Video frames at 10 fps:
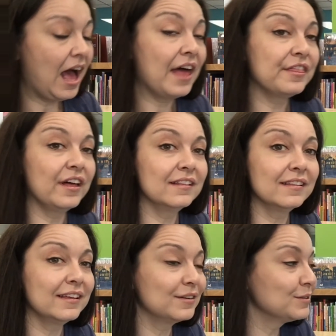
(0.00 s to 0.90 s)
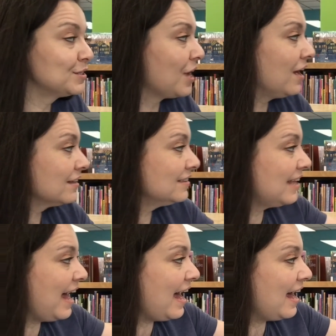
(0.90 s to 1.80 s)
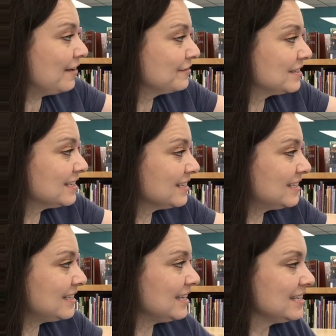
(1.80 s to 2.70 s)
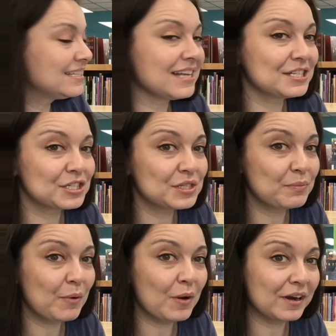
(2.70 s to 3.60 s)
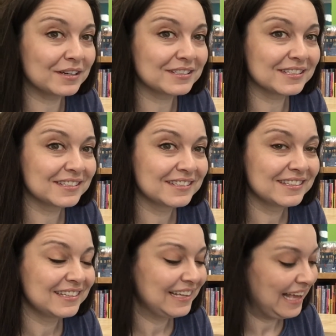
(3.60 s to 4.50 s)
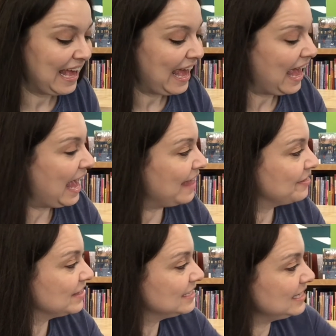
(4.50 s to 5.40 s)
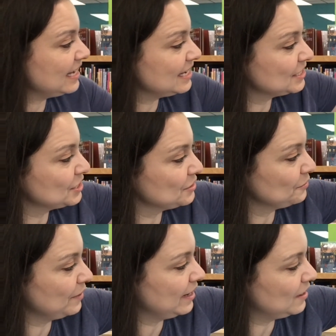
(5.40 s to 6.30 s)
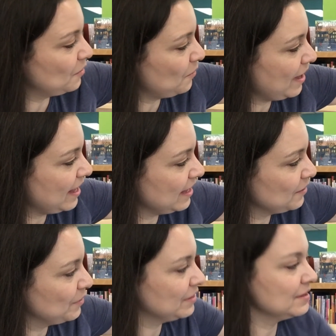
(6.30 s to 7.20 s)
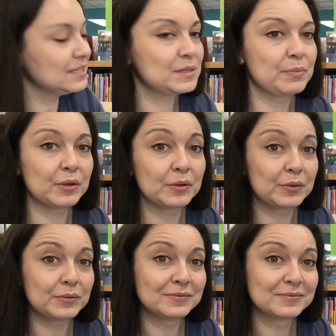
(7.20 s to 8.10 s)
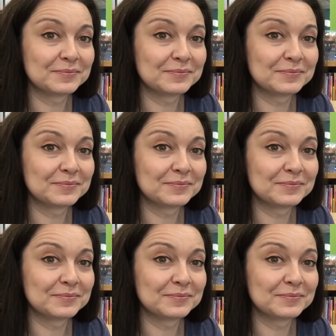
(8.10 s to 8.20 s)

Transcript: The little dog laughed to see such a sport, and the dish ran away with the spoon.